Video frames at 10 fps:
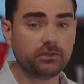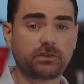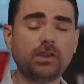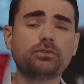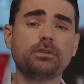
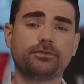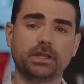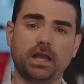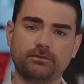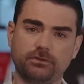Schedule a
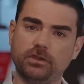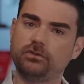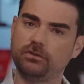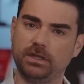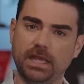free
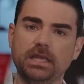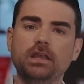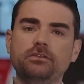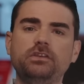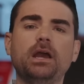conversation today.
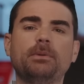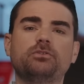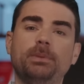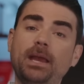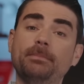See how
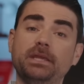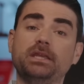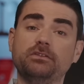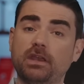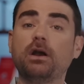much Bambee
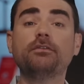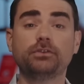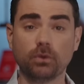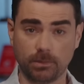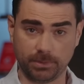can take off
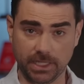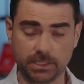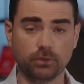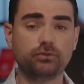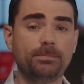your
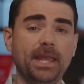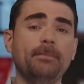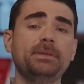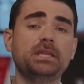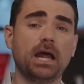plate. Go to
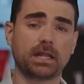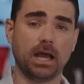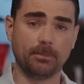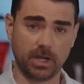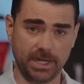
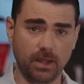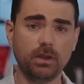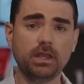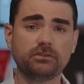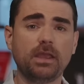Bambee.com right
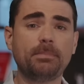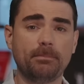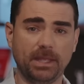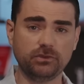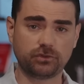now. Type
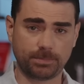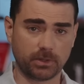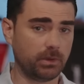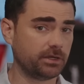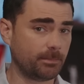Ben
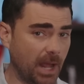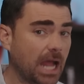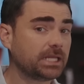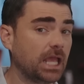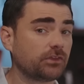Shapiro under
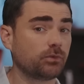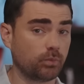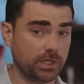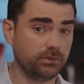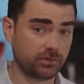podcast
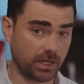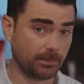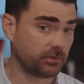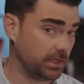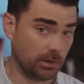when you sign
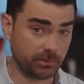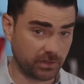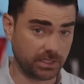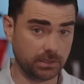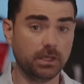up so they know we
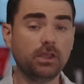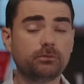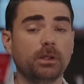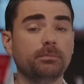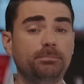sent you.
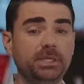Spelled